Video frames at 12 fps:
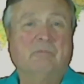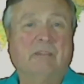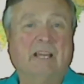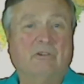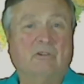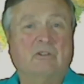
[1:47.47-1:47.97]

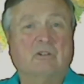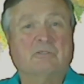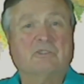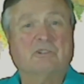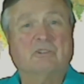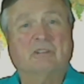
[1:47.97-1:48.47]

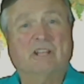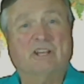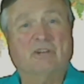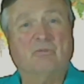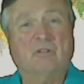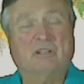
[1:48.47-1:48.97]
agriculture and
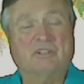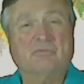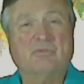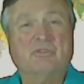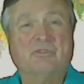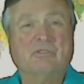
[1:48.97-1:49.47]
animal
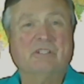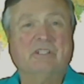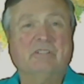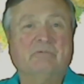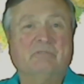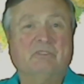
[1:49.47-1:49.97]

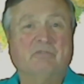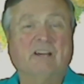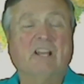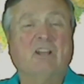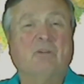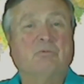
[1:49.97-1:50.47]
husbandry
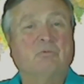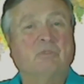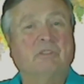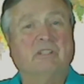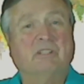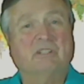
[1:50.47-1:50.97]
developed
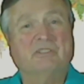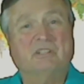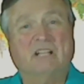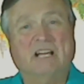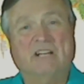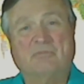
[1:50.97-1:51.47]
within these
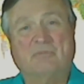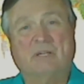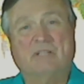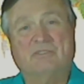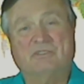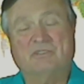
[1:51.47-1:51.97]

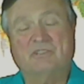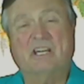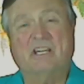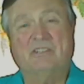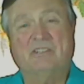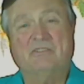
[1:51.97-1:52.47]
class-based
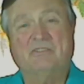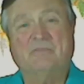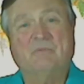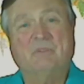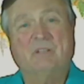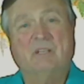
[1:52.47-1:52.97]
societies.
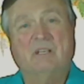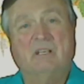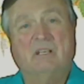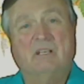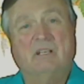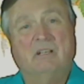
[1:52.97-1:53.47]

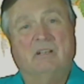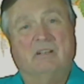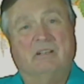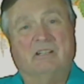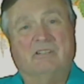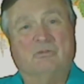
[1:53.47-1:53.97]

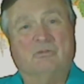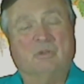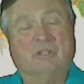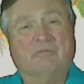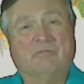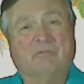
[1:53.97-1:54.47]

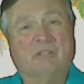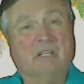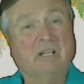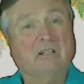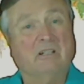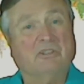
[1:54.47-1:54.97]
When
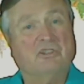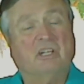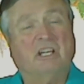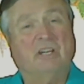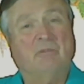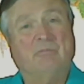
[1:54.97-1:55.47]
the English
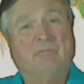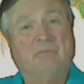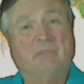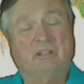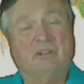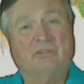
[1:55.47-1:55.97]
came
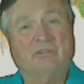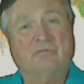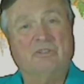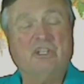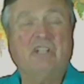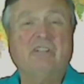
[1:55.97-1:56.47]
here to
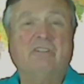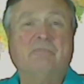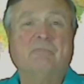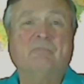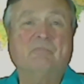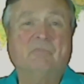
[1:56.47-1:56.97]
Virginia,
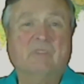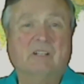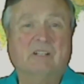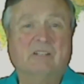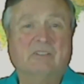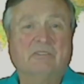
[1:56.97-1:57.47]

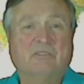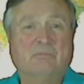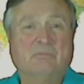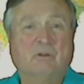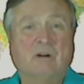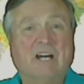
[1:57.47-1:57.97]

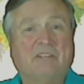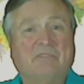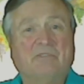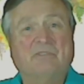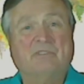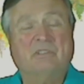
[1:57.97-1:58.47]
the
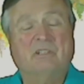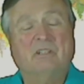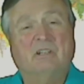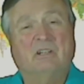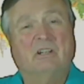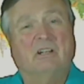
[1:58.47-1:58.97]
Powhatans
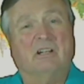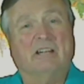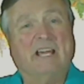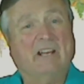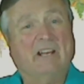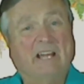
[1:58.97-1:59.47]

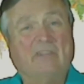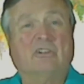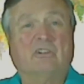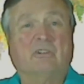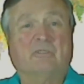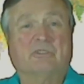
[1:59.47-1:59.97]
had
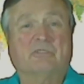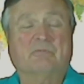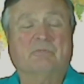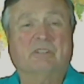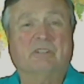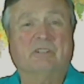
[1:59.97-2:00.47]
agriculture.
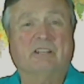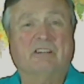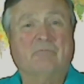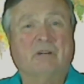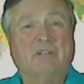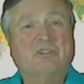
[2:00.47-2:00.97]
They didn't
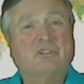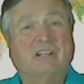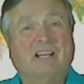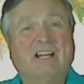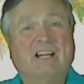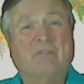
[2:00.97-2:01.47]
have much in the
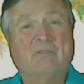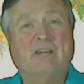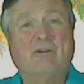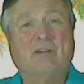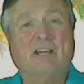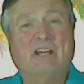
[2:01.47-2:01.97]
line of
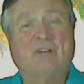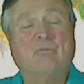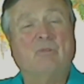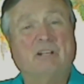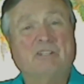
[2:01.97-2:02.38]
animal